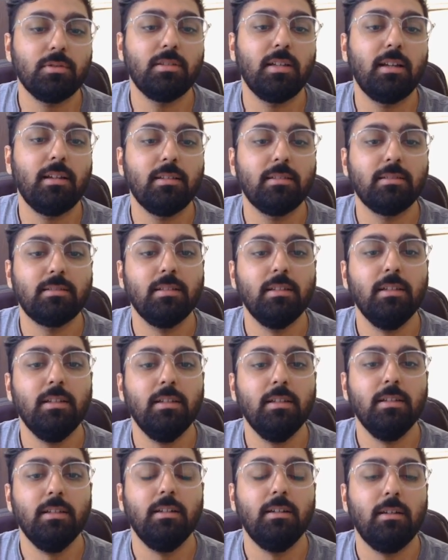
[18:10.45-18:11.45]
That is
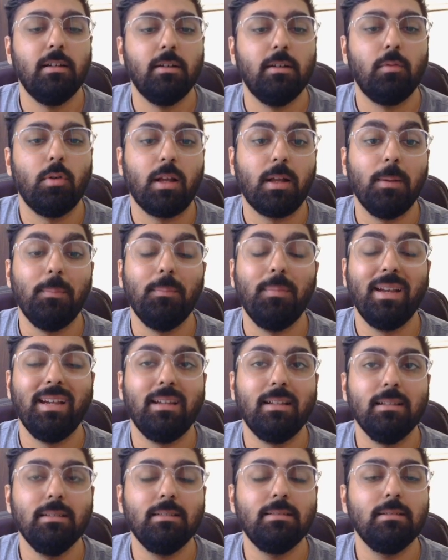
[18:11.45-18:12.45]
what a
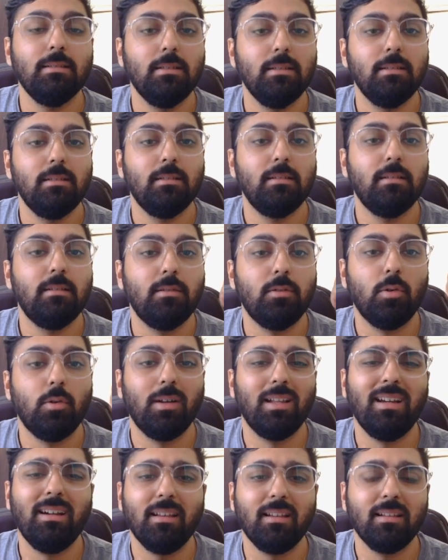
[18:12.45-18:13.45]
comment is. No
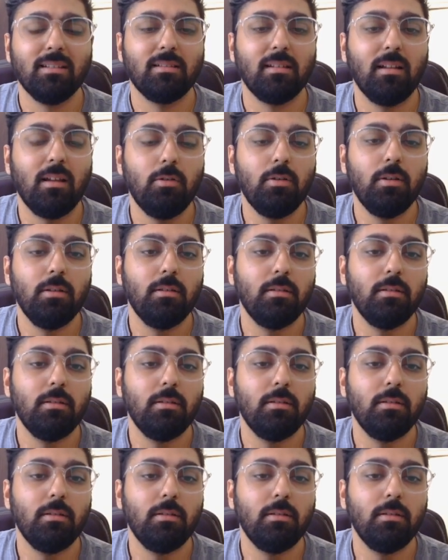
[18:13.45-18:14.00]
editing is allowed.